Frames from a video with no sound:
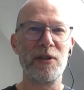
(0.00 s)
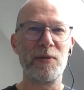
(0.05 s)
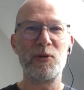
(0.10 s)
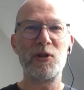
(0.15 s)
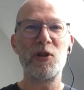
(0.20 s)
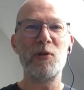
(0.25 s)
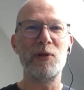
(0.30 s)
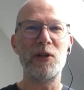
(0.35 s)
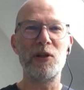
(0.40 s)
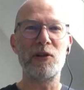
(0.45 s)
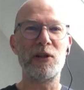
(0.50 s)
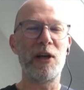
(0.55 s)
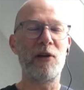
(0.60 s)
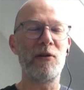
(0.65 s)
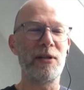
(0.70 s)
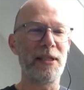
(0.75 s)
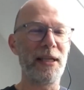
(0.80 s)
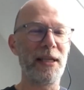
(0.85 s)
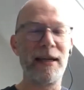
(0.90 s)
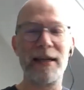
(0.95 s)
Presumably you go
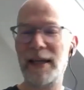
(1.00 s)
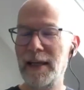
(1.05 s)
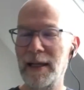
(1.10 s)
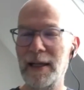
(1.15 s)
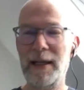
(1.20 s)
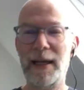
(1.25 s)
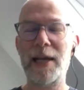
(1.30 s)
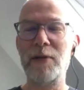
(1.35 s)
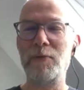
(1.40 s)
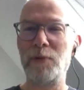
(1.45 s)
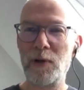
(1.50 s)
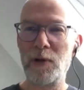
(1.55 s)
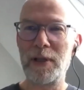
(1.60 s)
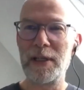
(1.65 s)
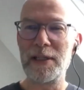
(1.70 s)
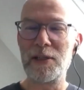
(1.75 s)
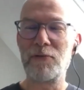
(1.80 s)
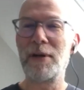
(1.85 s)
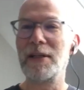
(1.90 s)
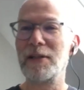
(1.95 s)
and say, hey, we've got
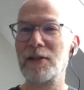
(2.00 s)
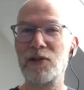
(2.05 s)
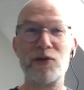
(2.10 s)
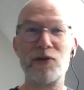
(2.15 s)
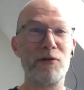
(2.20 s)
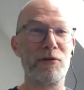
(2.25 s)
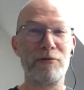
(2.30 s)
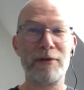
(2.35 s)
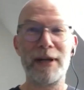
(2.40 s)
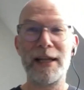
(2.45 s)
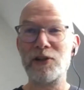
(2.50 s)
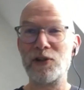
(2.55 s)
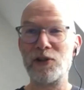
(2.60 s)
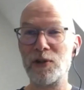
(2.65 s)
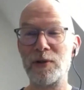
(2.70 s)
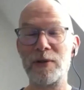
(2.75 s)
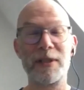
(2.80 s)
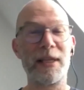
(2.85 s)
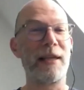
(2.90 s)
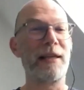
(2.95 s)
these great digital
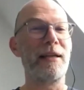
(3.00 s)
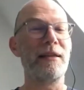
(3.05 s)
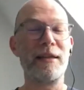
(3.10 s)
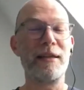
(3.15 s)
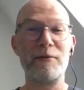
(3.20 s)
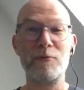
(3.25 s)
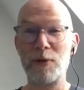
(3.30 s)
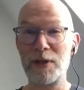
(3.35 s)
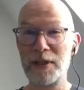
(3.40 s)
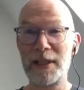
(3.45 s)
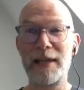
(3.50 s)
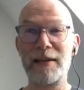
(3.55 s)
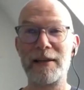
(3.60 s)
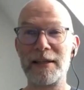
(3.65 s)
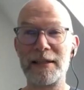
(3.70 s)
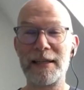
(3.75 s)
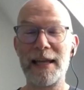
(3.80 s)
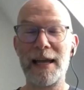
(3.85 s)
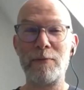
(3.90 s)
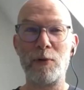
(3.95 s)
credentials. Once they
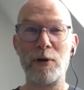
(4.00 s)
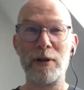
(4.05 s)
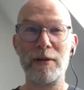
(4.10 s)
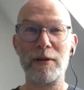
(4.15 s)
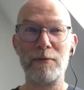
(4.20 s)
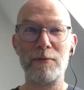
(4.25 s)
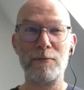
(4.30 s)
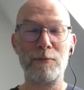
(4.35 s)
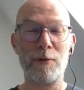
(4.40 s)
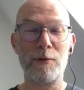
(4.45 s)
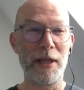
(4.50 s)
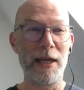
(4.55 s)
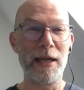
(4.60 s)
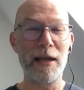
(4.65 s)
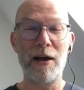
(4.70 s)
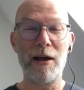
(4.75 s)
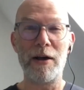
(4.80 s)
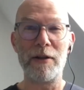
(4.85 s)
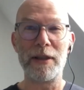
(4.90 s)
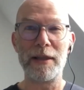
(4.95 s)
understand what they
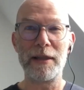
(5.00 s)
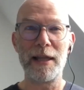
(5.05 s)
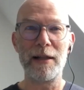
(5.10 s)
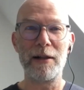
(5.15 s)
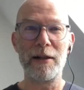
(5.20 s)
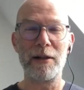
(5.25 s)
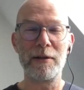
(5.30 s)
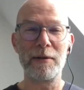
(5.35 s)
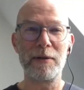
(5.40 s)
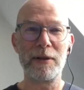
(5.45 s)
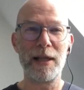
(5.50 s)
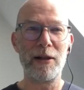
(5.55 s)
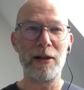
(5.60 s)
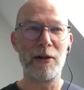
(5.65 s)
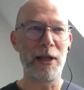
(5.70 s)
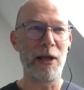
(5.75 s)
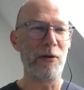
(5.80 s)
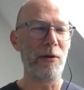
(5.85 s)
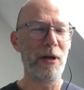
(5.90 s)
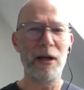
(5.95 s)
are, they'll
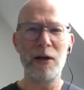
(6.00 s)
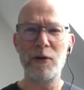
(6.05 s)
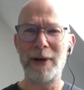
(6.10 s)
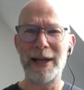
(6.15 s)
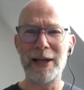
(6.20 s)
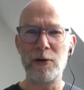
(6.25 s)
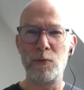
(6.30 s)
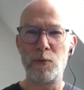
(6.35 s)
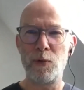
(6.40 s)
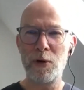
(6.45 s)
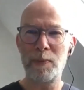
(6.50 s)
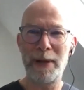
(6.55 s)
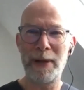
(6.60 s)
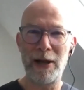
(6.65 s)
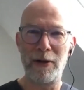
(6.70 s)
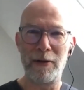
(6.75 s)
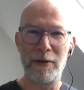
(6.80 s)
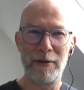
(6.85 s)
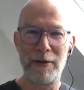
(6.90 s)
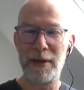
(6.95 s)
go, oh, hang on, what
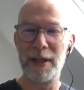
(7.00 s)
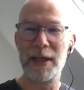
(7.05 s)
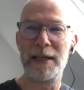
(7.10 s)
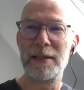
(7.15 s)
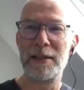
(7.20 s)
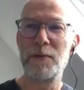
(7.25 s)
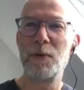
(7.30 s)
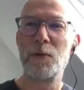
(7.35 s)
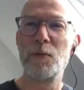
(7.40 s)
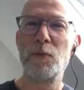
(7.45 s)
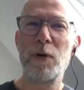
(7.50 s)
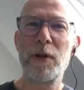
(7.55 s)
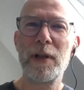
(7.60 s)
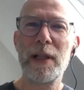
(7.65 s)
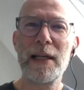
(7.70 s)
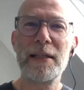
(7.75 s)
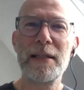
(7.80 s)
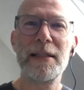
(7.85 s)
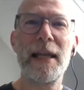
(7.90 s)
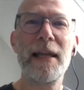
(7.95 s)
about this? What are
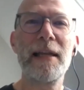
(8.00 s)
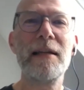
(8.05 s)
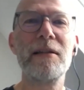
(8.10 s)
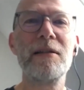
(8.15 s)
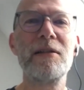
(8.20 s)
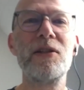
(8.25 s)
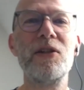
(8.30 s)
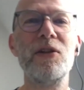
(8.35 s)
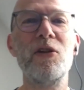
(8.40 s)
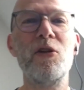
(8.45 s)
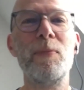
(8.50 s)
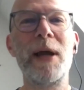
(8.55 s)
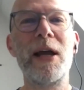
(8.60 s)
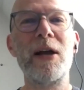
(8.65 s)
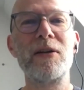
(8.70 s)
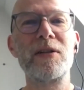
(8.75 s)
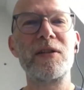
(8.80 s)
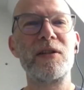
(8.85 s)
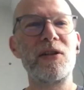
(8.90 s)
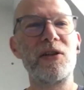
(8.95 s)
they saying to you
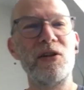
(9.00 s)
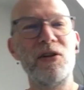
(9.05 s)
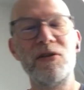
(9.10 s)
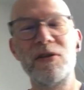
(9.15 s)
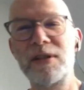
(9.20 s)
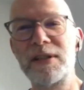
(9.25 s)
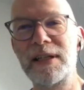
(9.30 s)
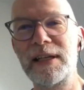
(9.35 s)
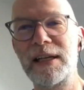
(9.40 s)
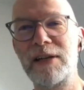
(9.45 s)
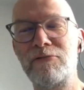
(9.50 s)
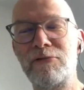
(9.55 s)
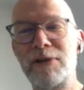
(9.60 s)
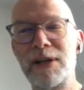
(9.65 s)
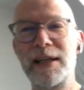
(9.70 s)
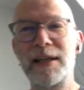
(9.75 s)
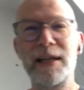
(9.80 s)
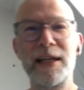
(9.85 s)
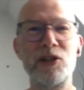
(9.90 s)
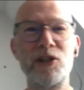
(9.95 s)
about security and
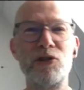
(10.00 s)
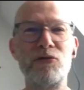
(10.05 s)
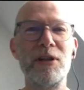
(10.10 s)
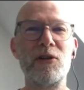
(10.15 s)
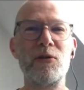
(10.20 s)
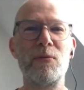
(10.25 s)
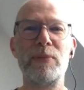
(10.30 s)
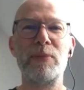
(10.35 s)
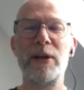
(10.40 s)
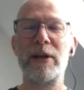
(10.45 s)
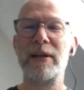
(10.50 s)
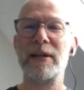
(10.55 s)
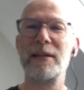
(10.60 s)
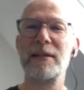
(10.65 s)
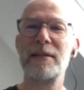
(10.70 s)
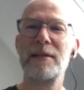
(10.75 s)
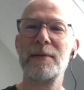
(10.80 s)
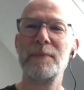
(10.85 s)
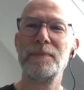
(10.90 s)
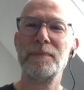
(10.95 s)
regulatory
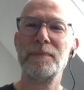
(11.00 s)
compliance?